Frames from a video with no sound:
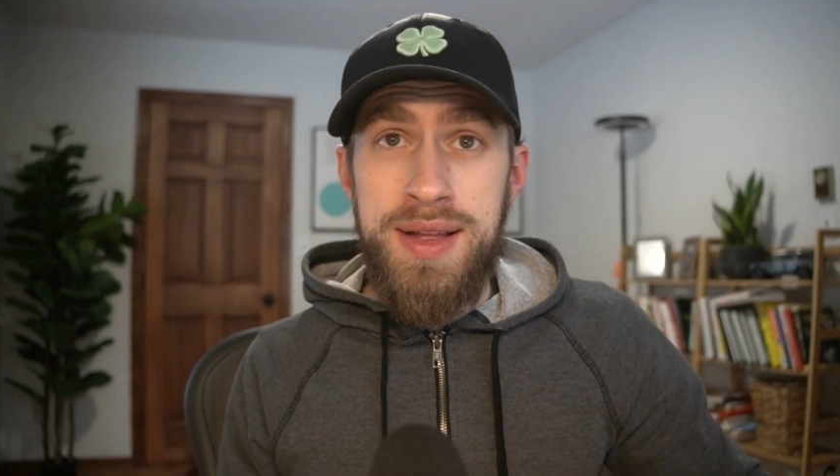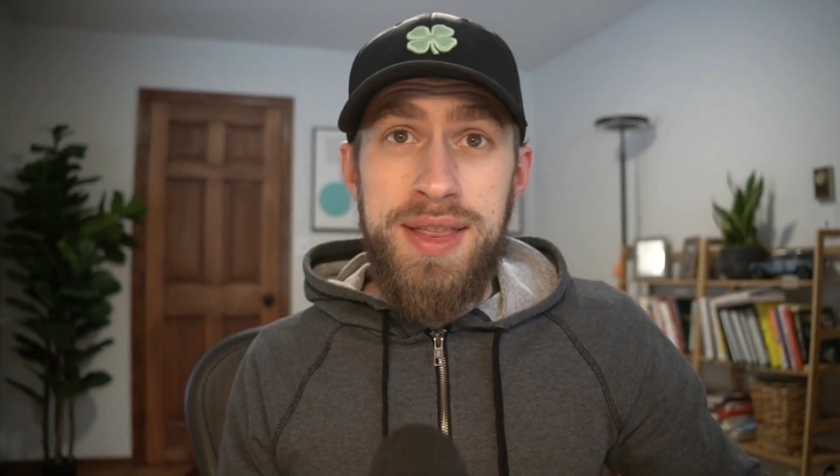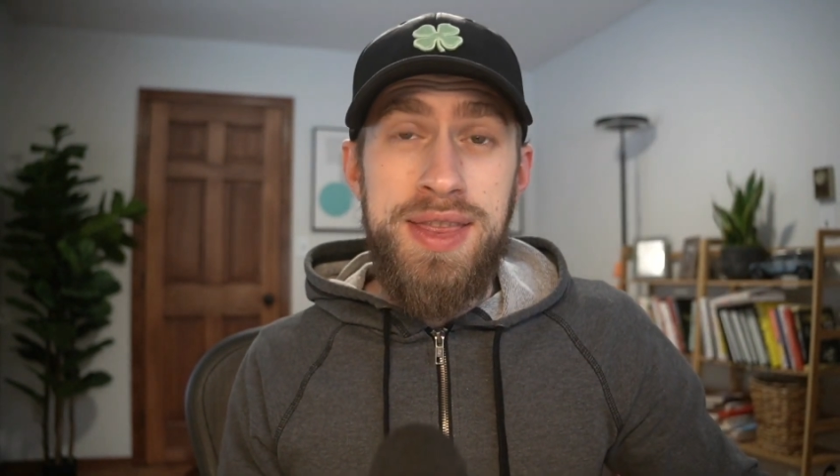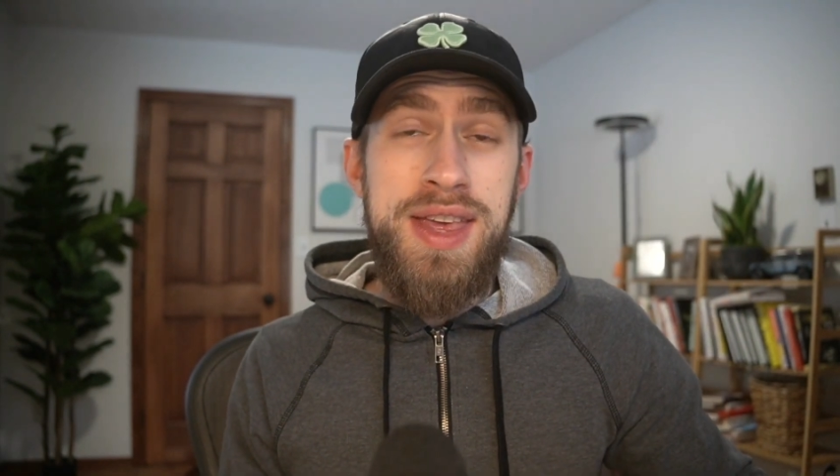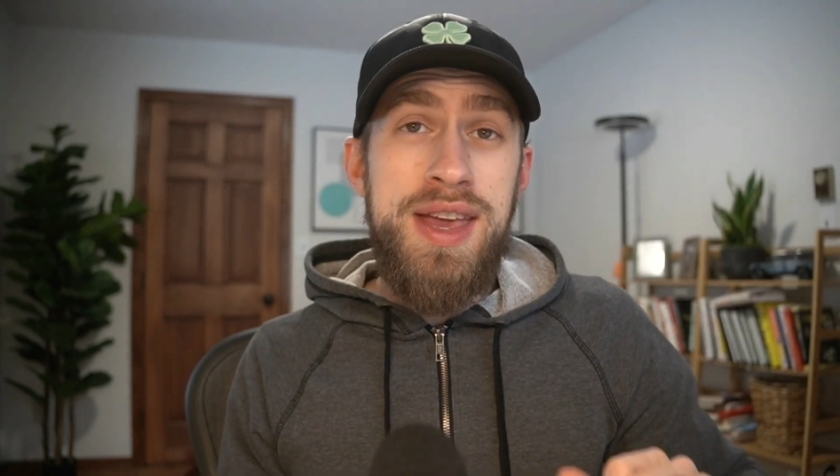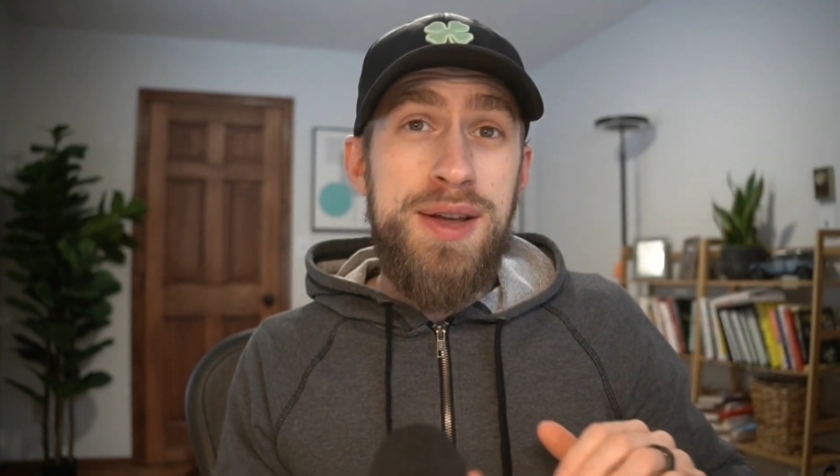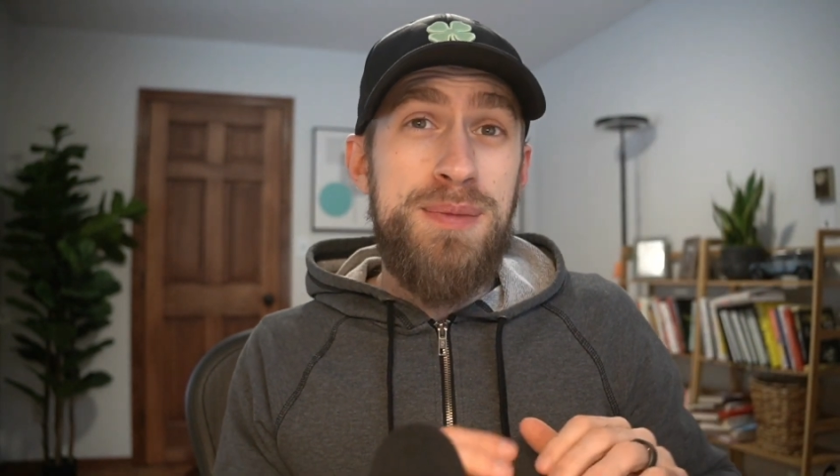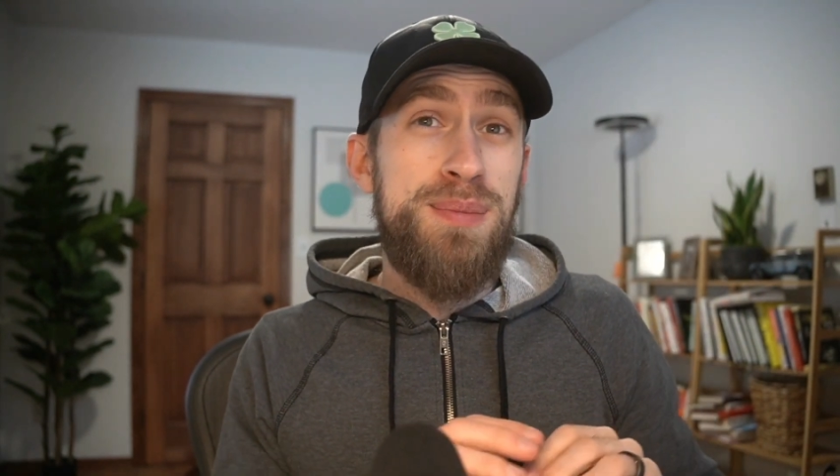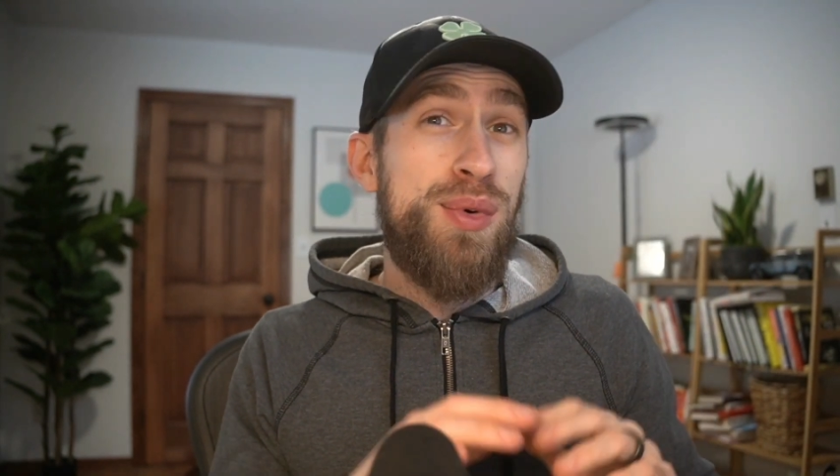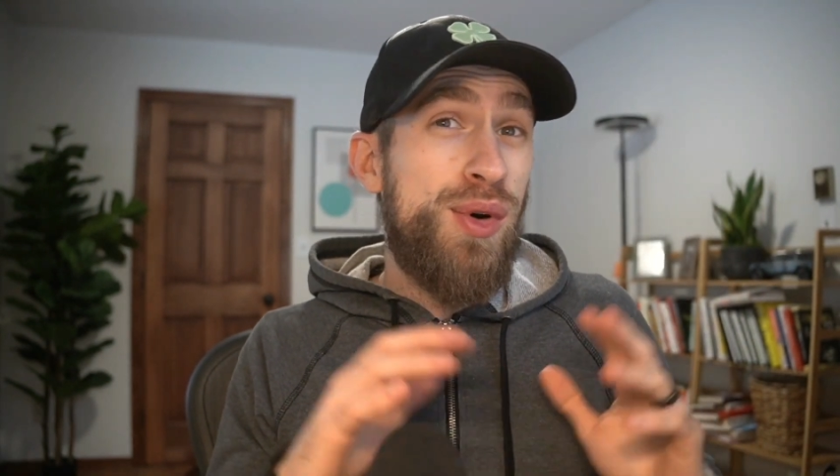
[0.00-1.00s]
The
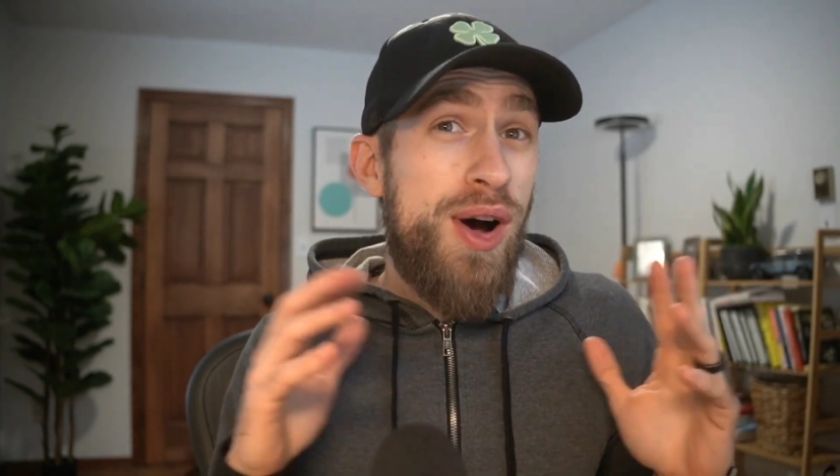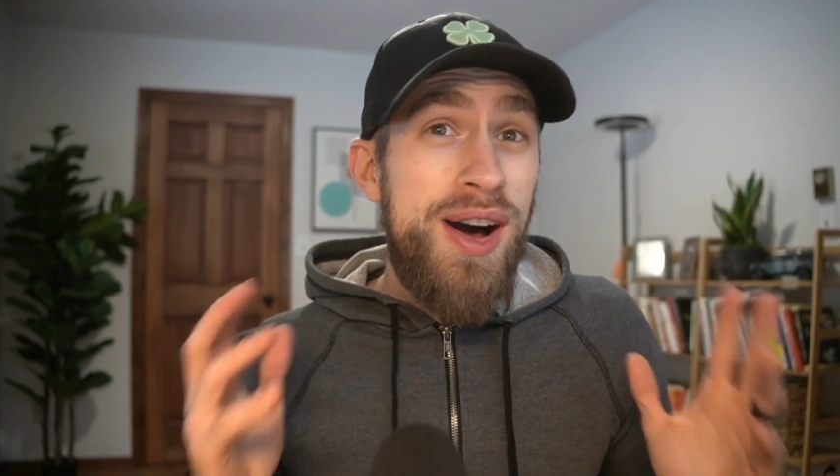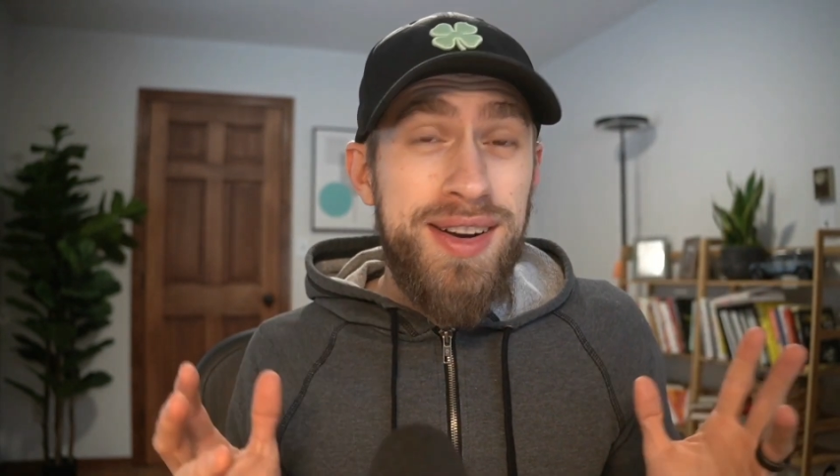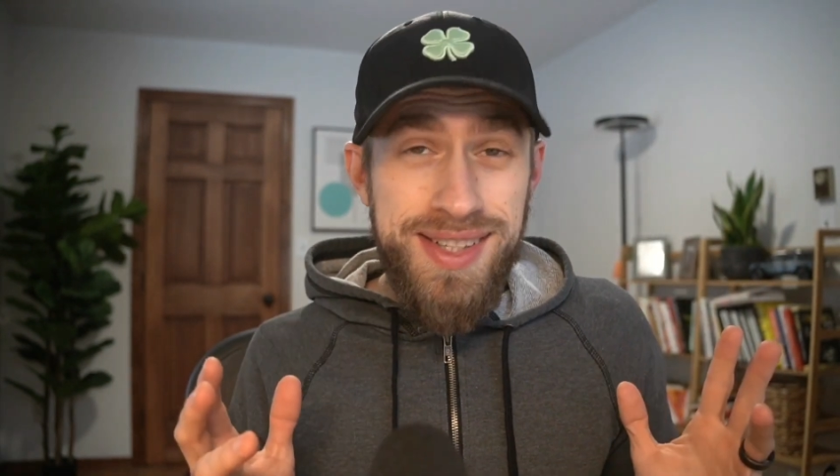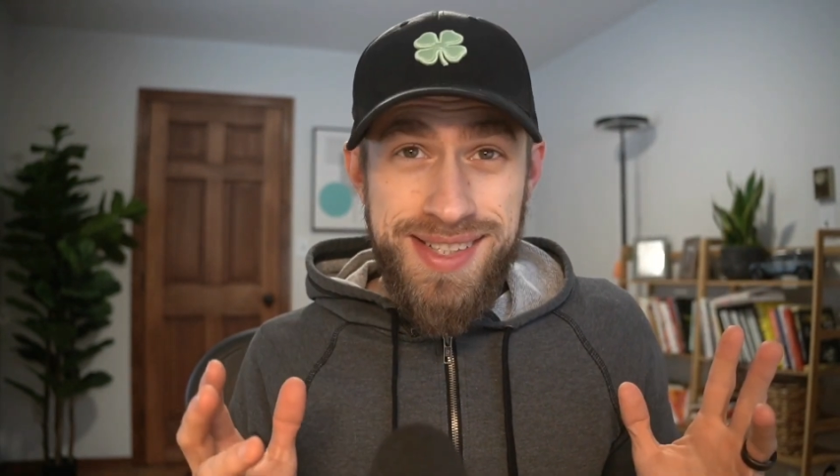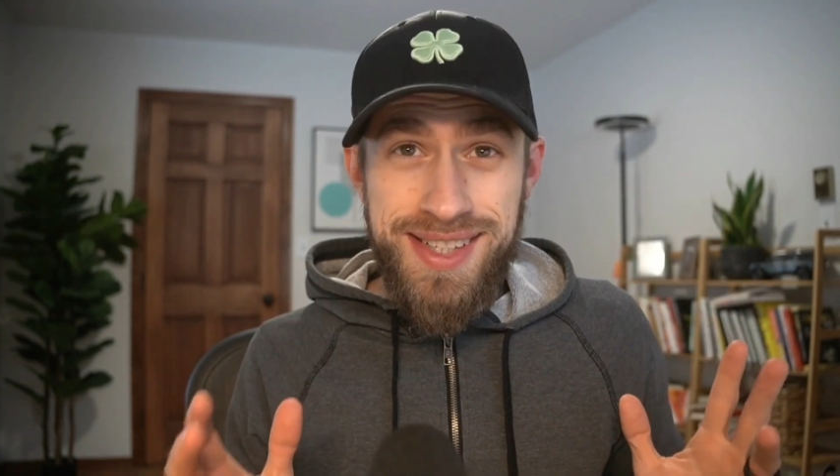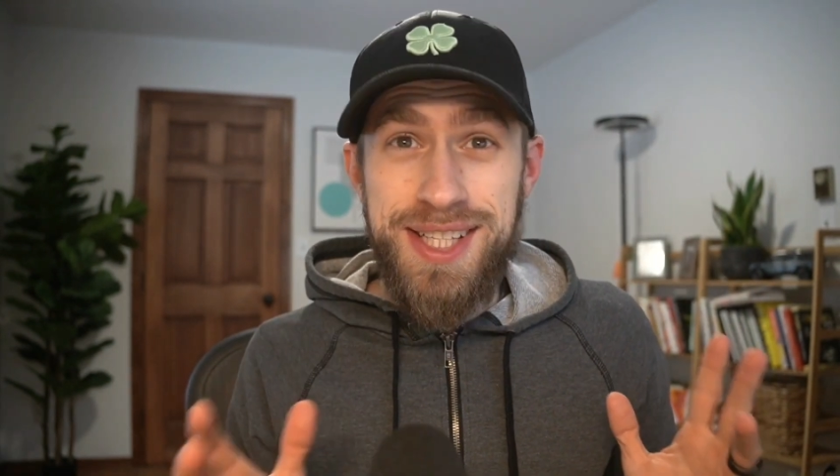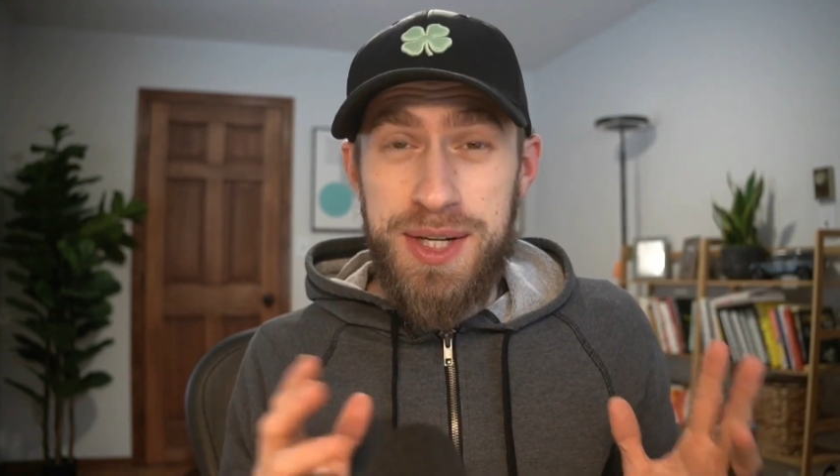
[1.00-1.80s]
broadest